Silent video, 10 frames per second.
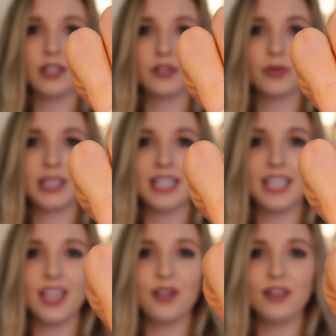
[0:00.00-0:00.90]
is really
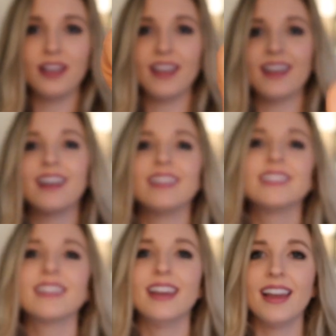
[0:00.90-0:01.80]
cute
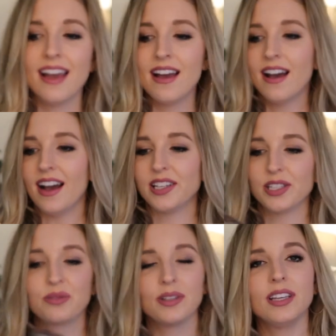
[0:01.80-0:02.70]
and I
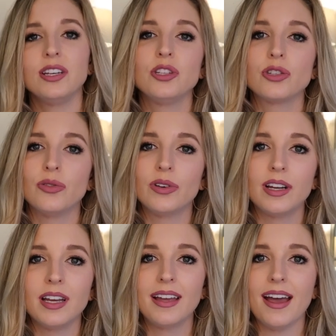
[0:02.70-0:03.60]
just really
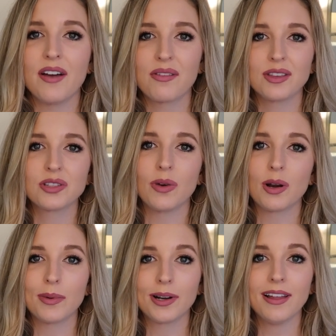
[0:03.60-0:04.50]
enjoy having this
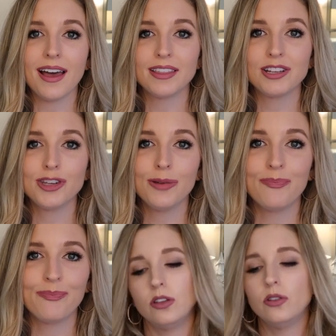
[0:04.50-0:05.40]
water bottle at the
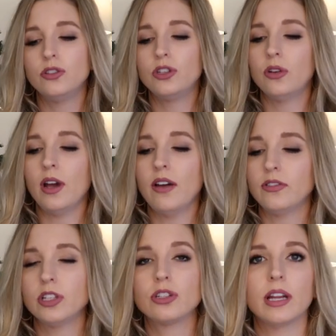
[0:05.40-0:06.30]
gym. You do
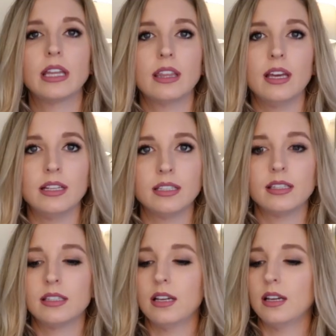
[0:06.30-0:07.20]
have to drink
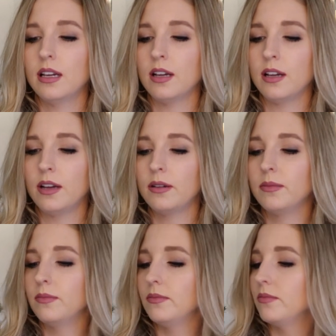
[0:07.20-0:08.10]
this
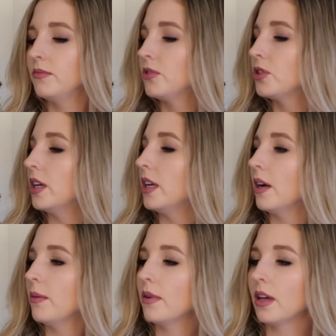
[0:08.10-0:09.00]
straight
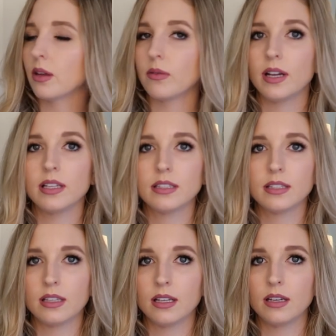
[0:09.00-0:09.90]
up, otherwise
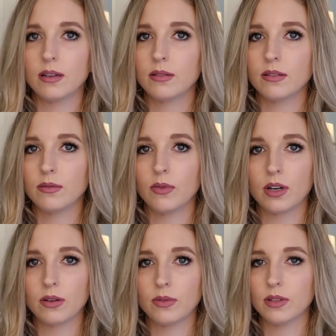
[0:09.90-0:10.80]
the
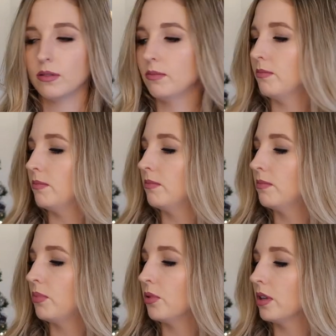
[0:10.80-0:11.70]
water will
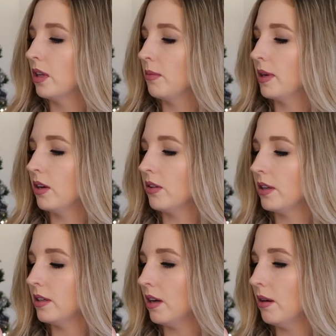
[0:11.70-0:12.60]
pour a little bit out of
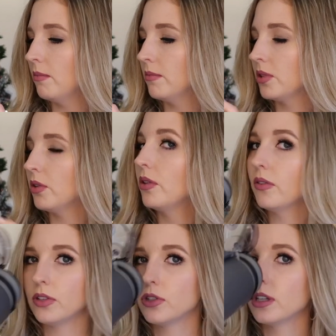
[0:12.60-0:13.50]
the top, so you
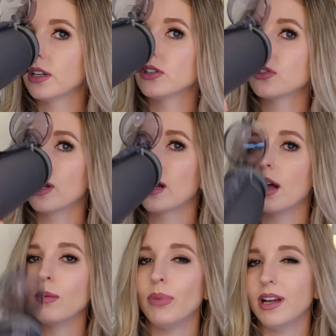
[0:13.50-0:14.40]
have to drink it straight
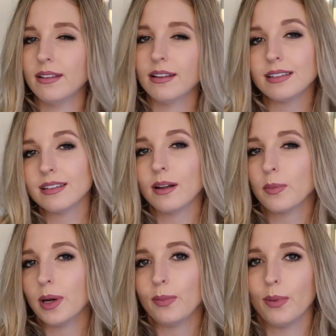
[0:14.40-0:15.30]
on, but that's not
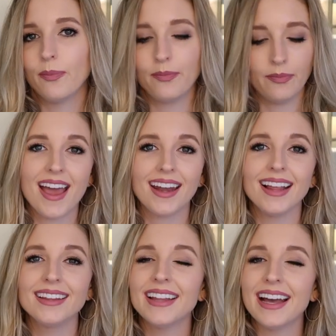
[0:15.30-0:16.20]
a problem. And
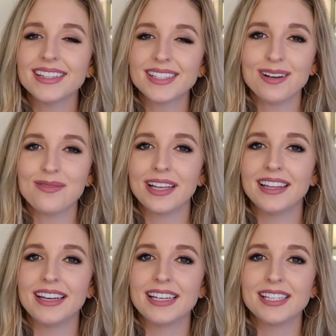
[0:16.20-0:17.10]
last on my
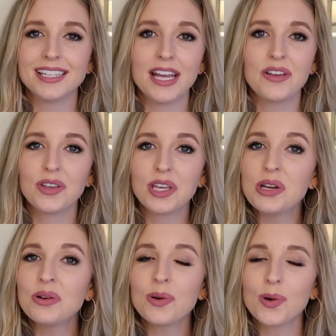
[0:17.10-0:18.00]
list, if
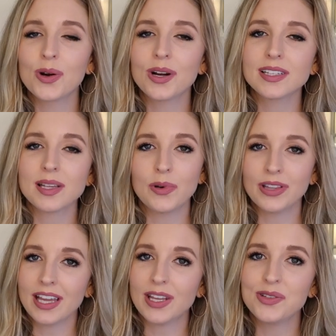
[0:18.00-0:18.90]
you or
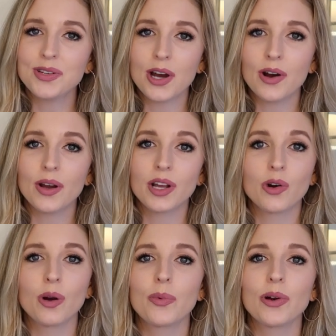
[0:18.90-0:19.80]
someone that you know
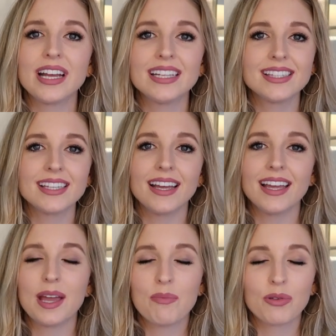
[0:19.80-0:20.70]
incorporates
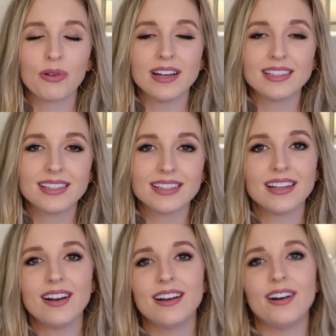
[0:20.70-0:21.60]
hip thrusts
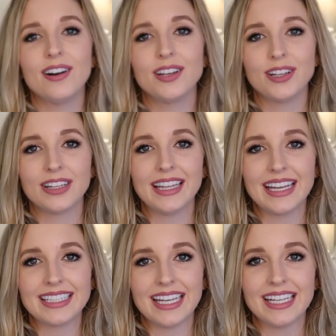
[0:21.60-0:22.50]
on your
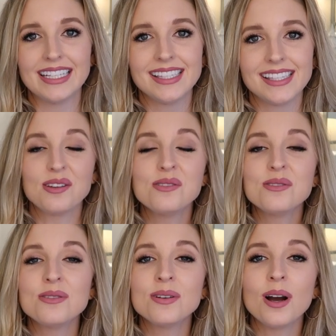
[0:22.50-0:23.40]
leg days,
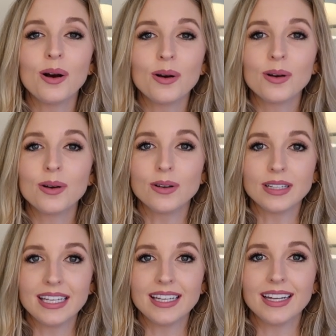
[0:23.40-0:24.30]
you
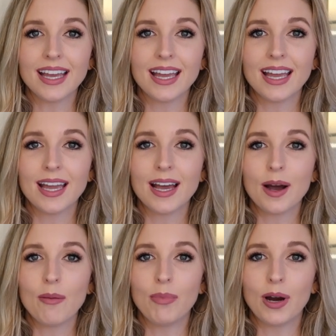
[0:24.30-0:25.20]
need
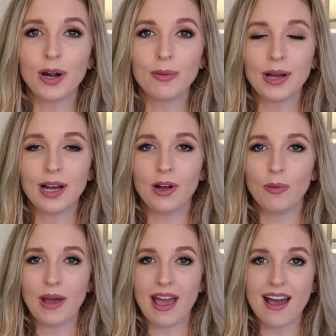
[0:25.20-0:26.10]
a
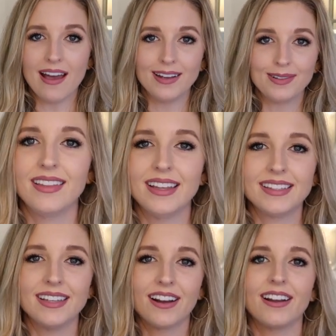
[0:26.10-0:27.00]
barbell pad.
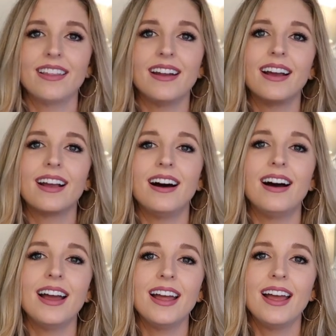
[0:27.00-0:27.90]
This sucker that I
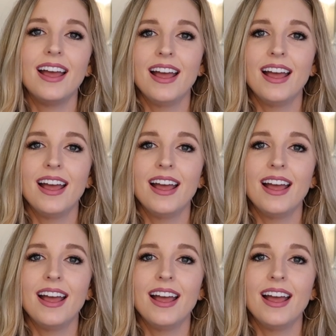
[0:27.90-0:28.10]
got